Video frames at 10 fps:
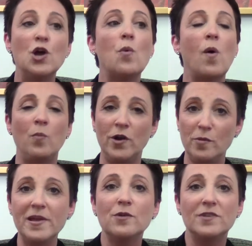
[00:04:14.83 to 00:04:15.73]
When we're
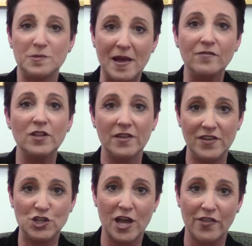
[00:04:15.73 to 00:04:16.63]
being respectful of
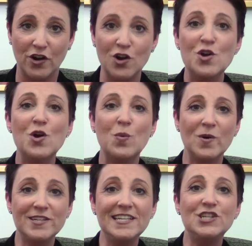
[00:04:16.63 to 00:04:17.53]
each other,
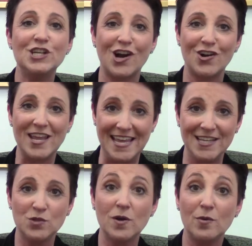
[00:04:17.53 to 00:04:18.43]
we're teaching our
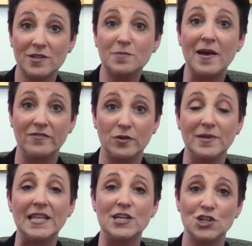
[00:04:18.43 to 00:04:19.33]
kids what a respectful
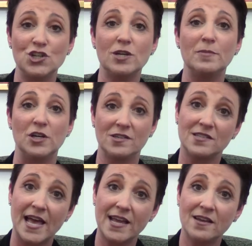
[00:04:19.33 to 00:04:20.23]
relationship looks
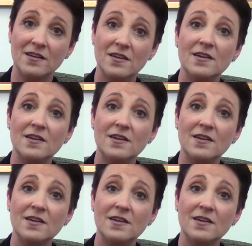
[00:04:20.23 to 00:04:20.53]
like.